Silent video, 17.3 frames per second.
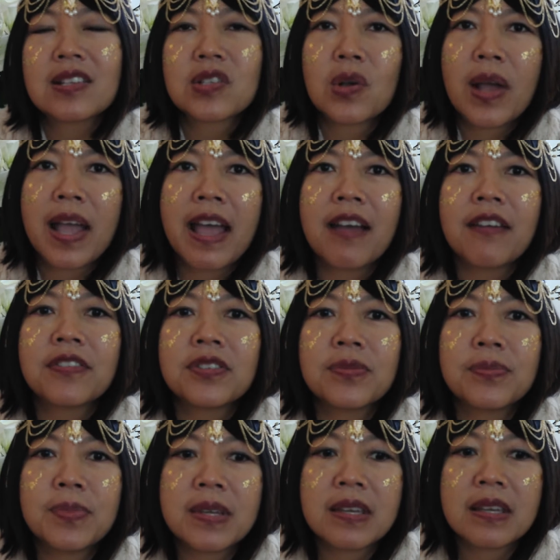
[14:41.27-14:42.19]
So I have to
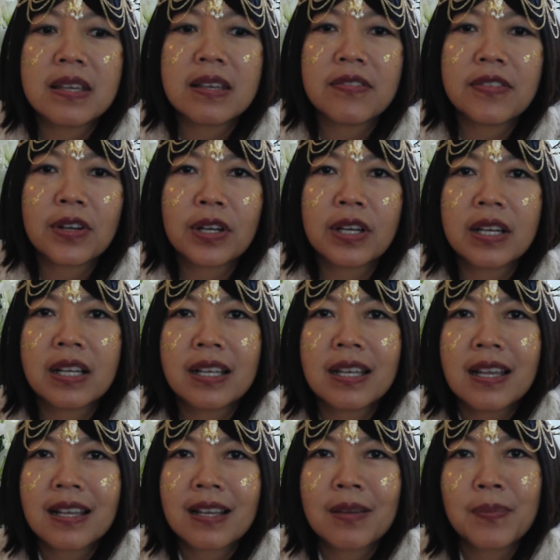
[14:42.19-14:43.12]
be very
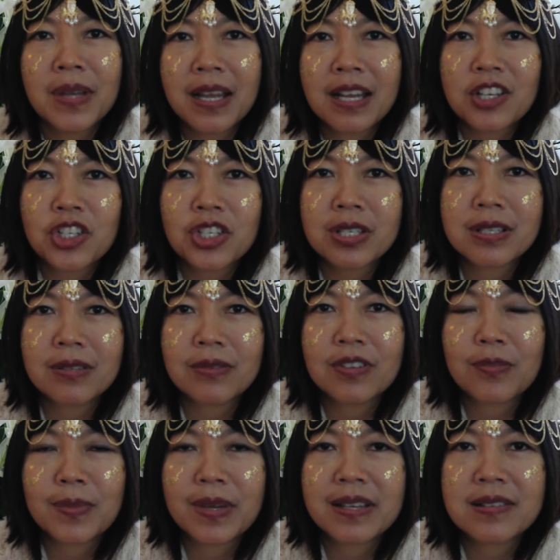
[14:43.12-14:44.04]
compassionate
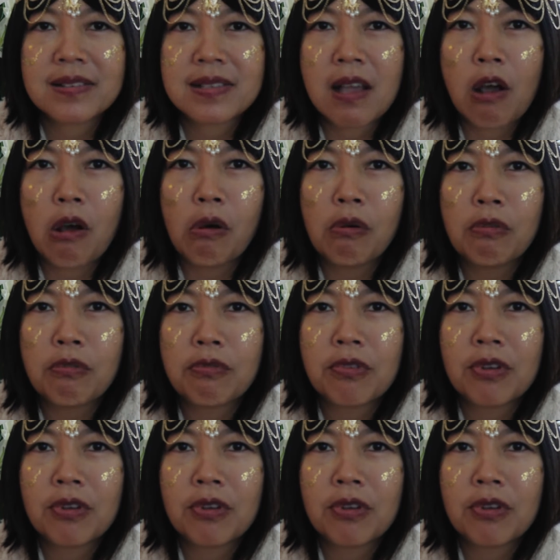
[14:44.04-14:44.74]
with myself,